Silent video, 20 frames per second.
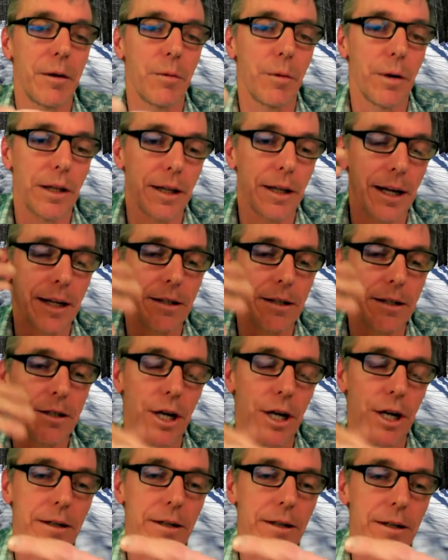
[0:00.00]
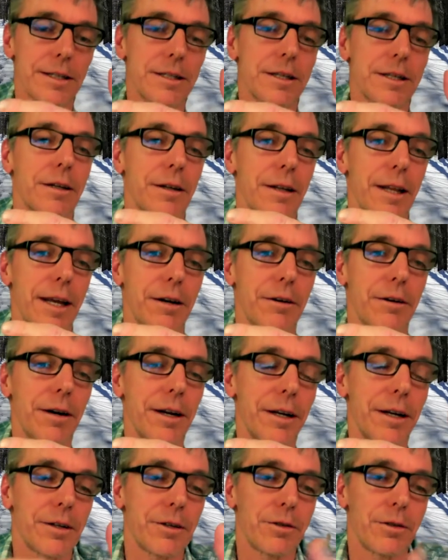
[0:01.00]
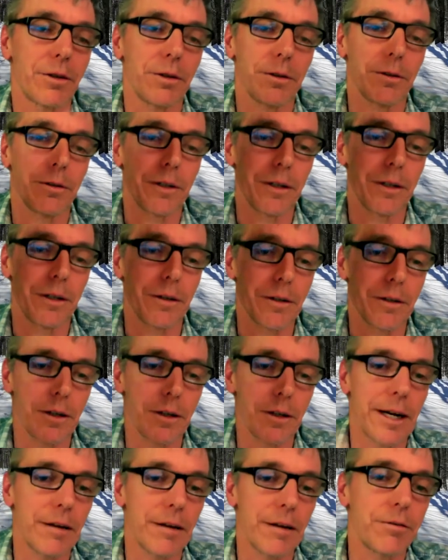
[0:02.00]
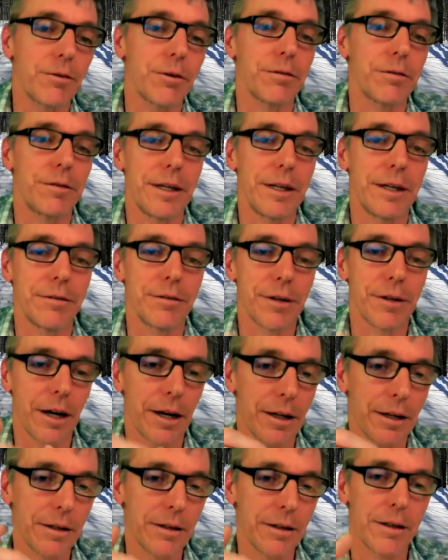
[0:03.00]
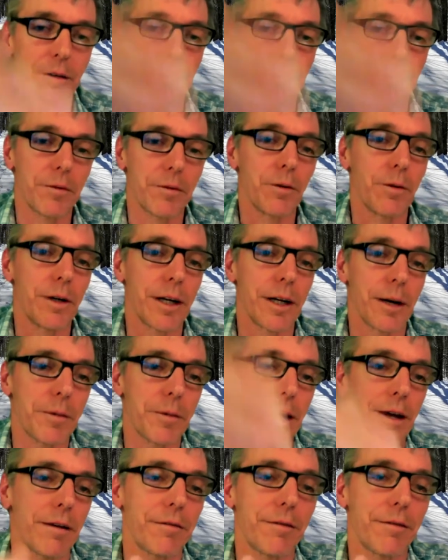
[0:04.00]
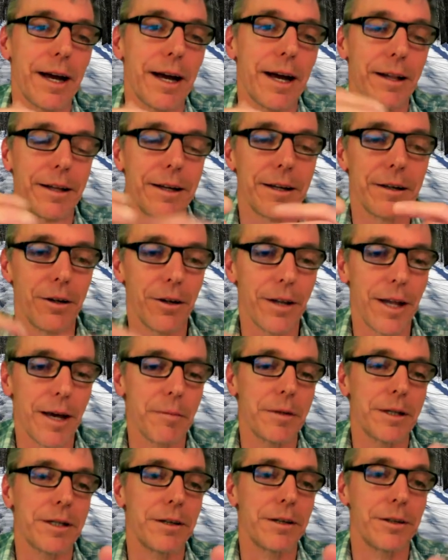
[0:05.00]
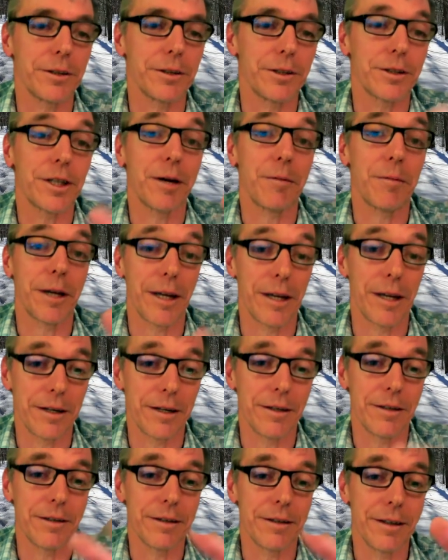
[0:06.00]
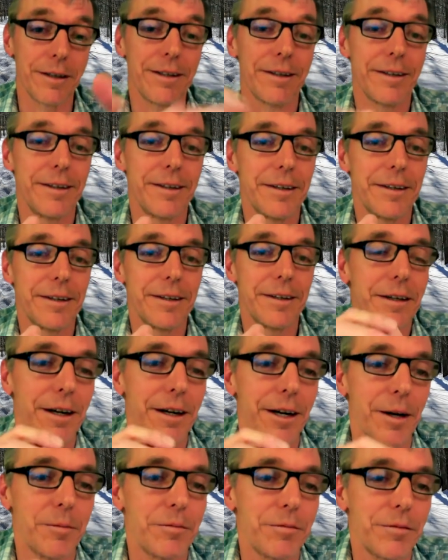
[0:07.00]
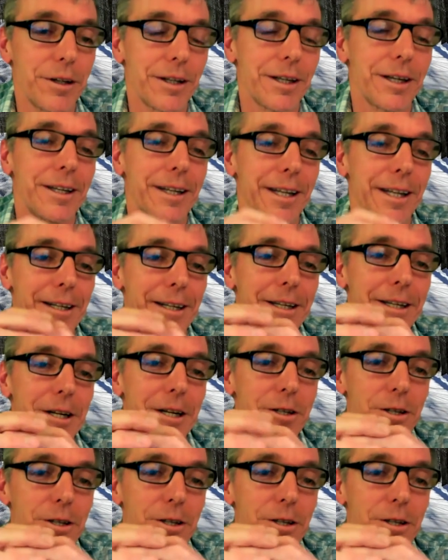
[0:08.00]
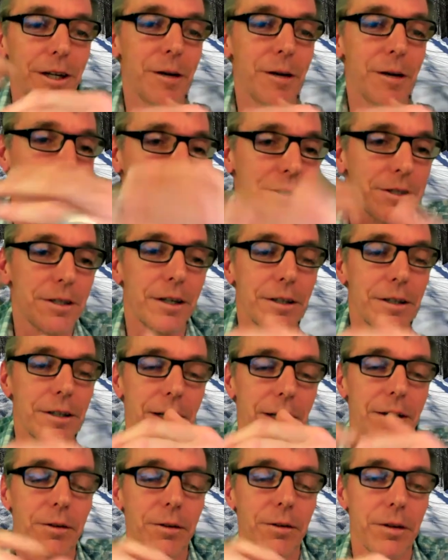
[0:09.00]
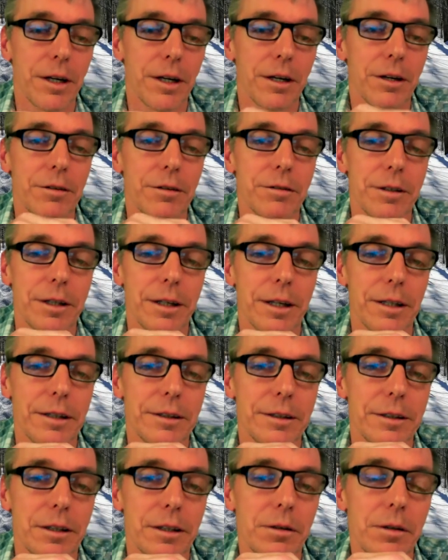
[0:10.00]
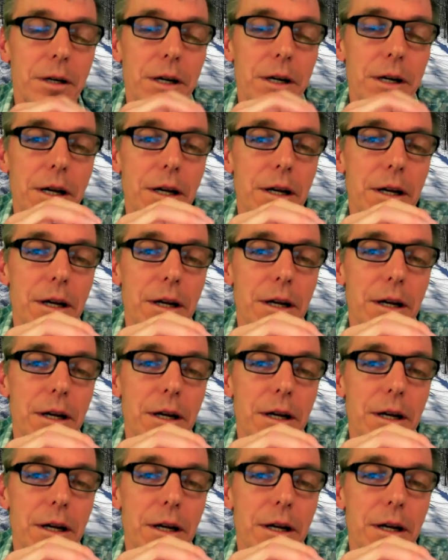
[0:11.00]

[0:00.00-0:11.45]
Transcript: And when that channel gets under that grade control, you know, you're going to have four feet of cut, you know, going up that valley and all that material just coming in and um, filling in that ditch. They can come out and start that whole thing over again. So,